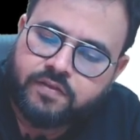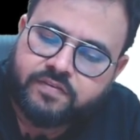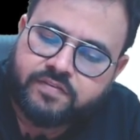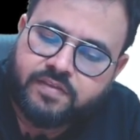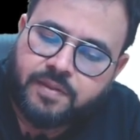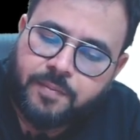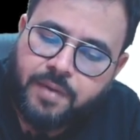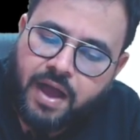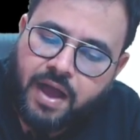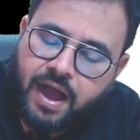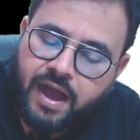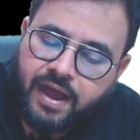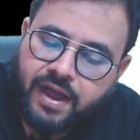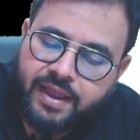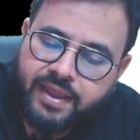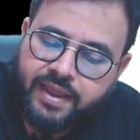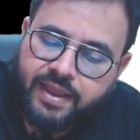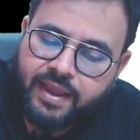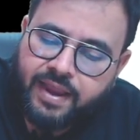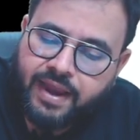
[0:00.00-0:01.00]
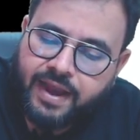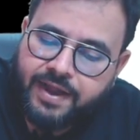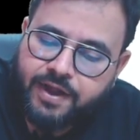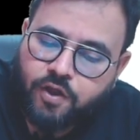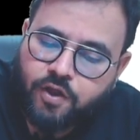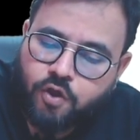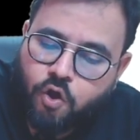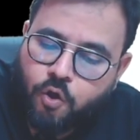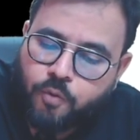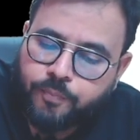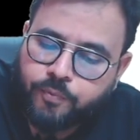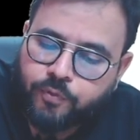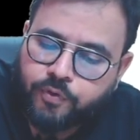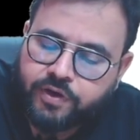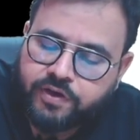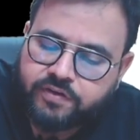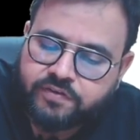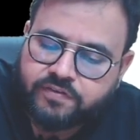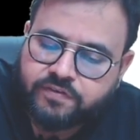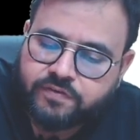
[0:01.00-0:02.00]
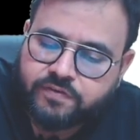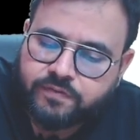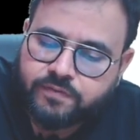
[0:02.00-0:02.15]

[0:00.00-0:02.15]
some high end components